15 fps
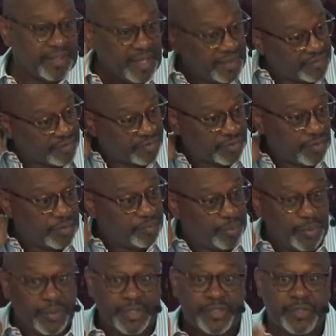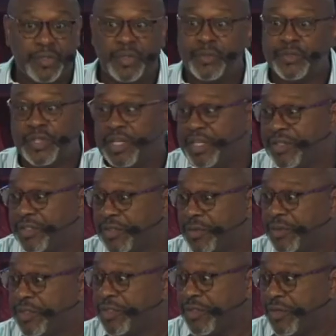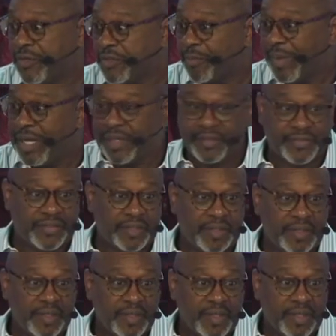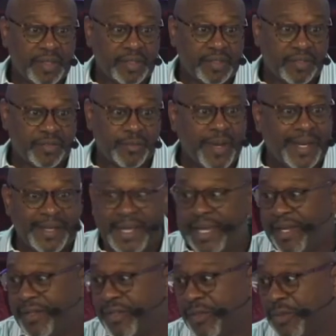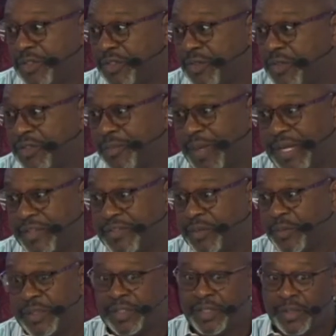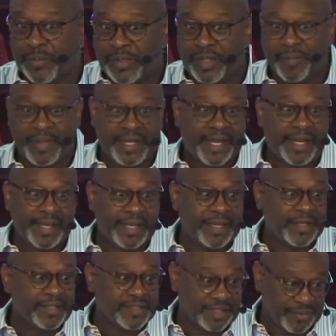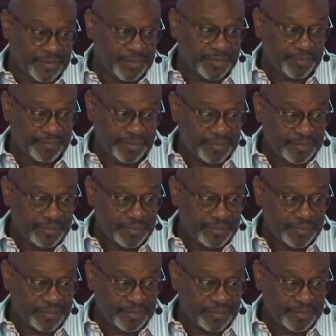there's a certain point you don't change your insurance policy. Because right now, your insurance policy wouldn't go up. At our age, they don't